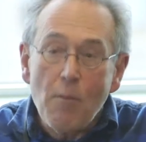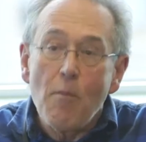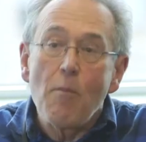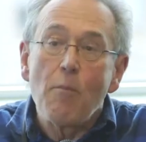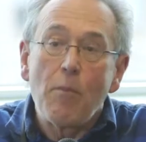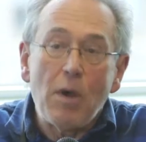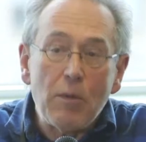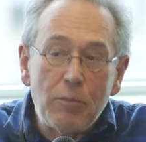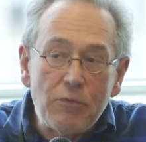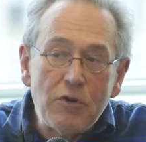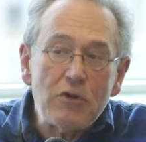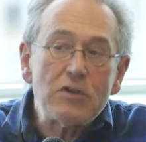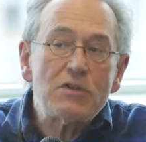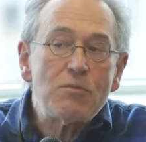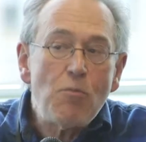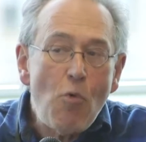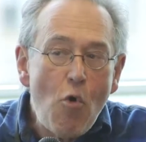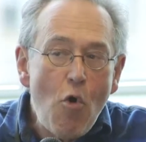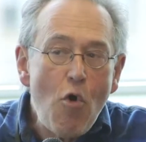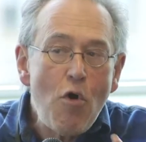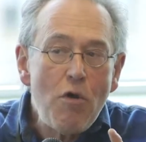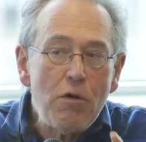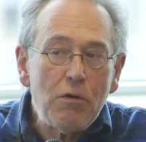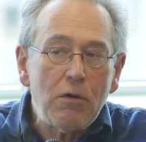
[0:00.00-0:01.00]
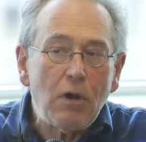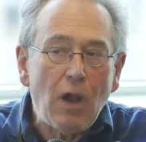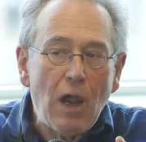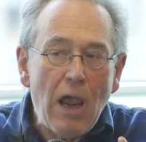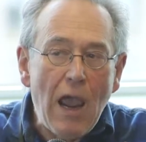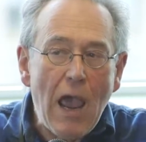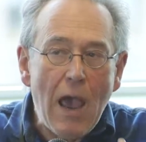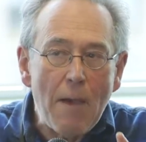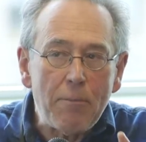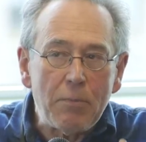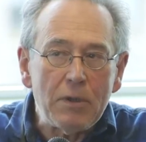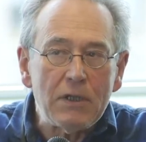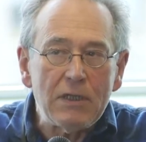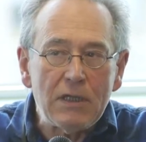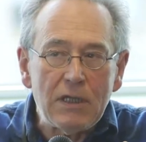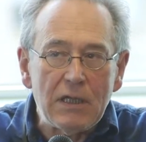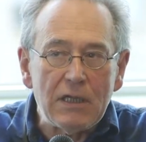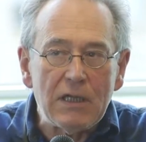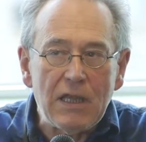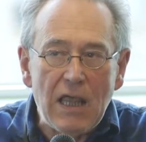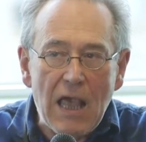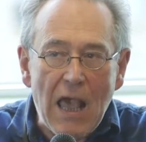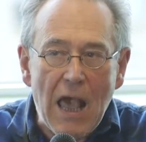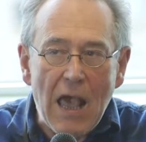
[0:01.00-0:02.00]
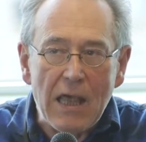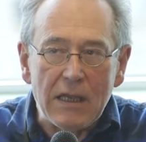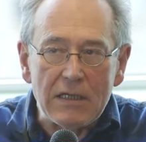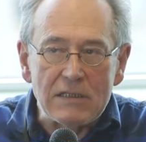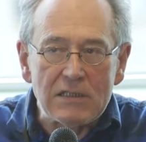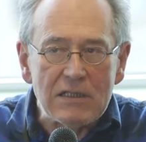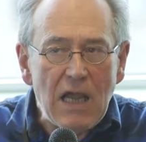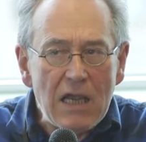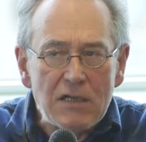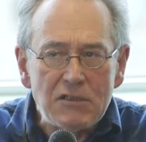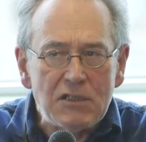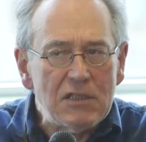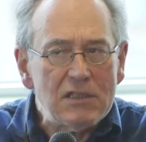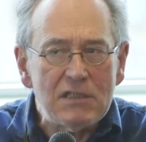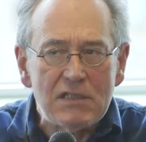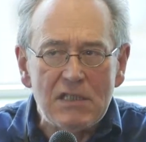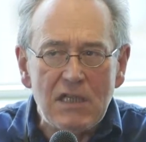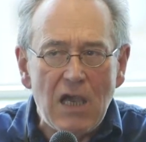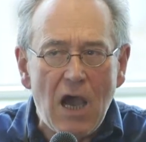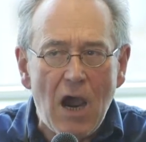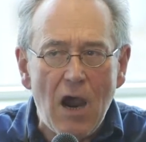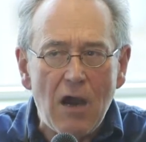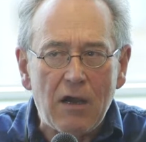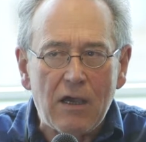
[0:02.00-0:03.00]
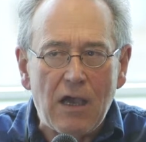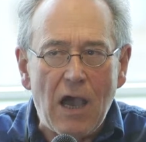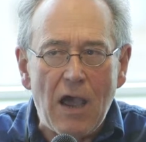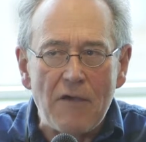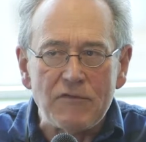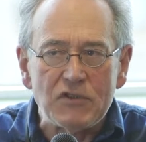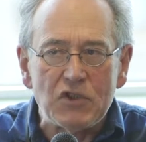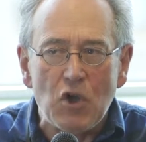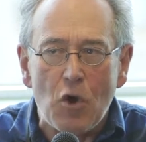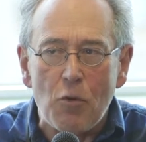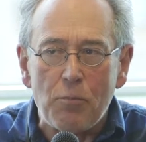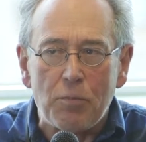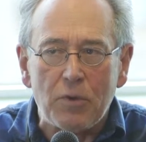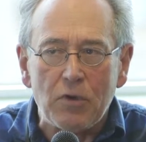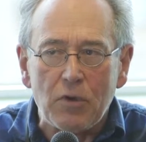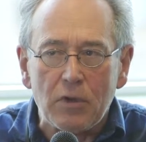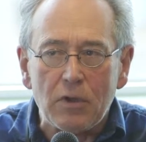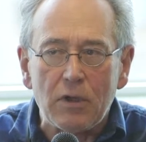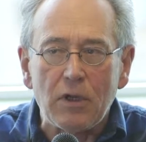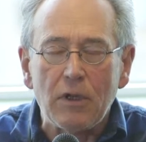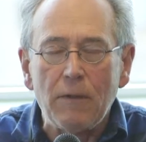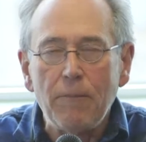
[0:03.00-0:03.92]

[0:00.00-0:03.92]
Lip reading: but there's more happened than that. It's not just the archives opened.